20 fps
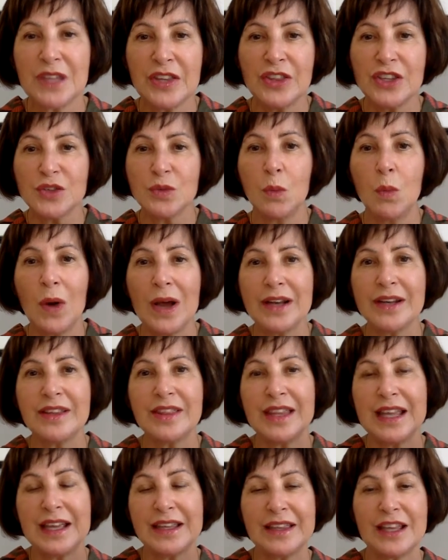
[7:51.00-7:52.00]
this one
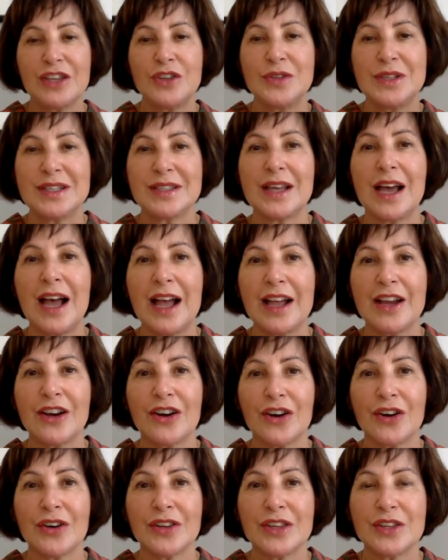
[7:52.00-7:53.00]
thing that you
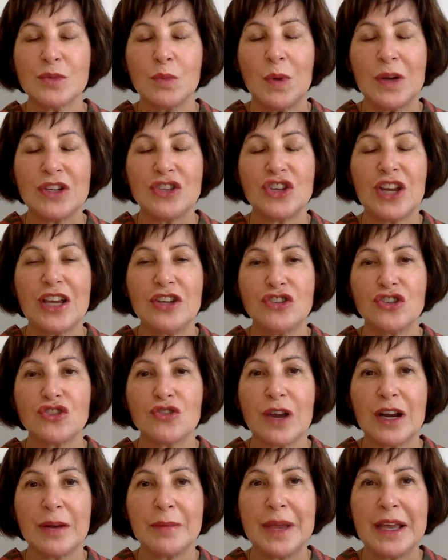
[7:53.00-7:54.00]
desire, this one change you're
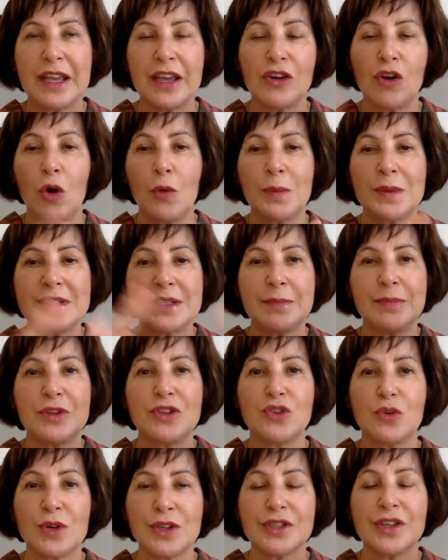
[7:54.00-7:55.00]
trying to make. It opens up the
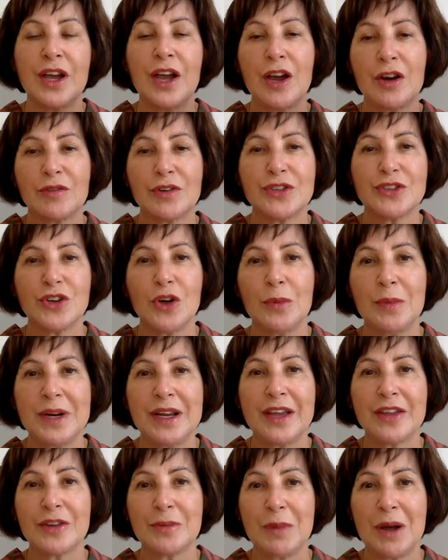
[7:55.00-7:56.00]
doors for so
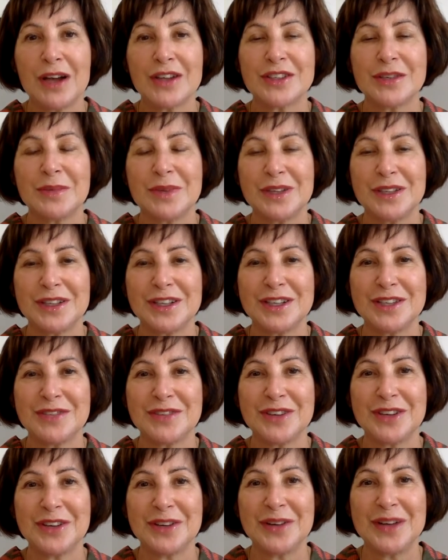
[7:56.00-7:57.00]
many other possibilities for
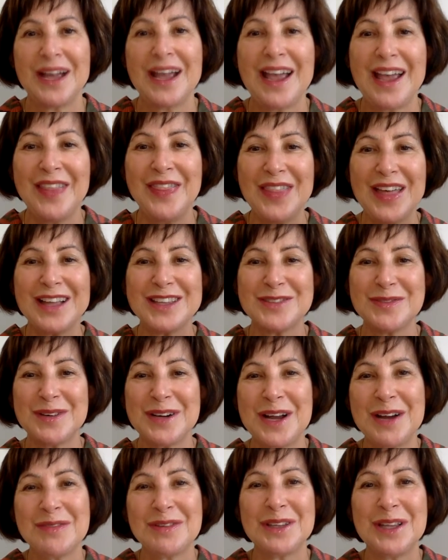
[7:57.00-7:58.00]
you. And that's what
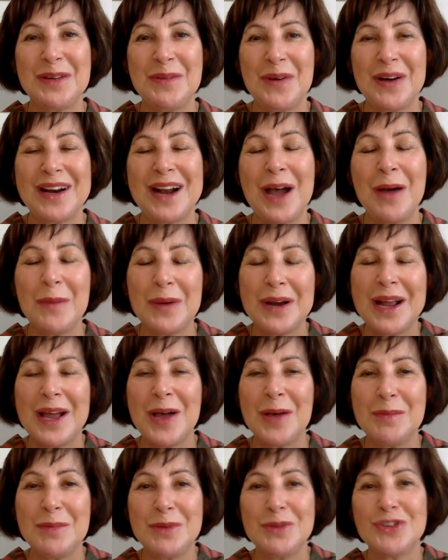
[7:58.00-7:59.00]
I really want. I want to
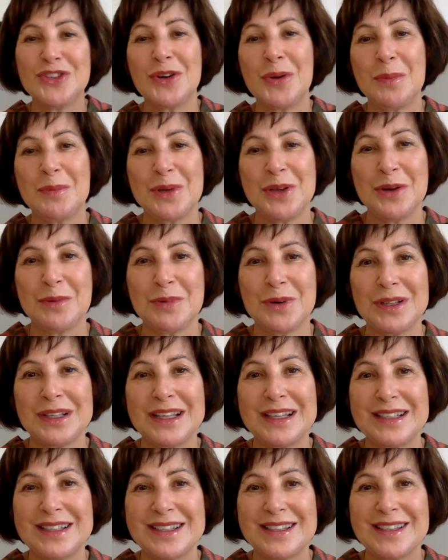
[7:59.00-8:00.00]
help you show up in your
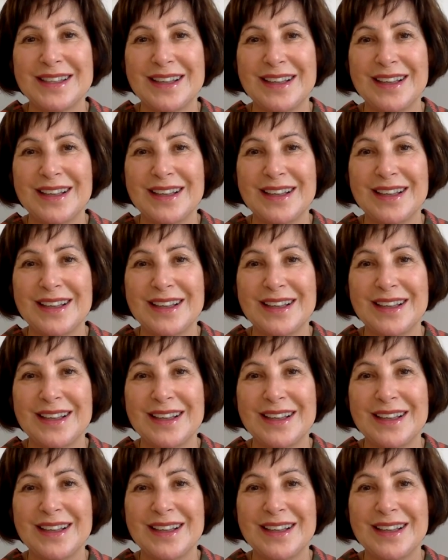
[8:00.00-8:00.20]
brilliance.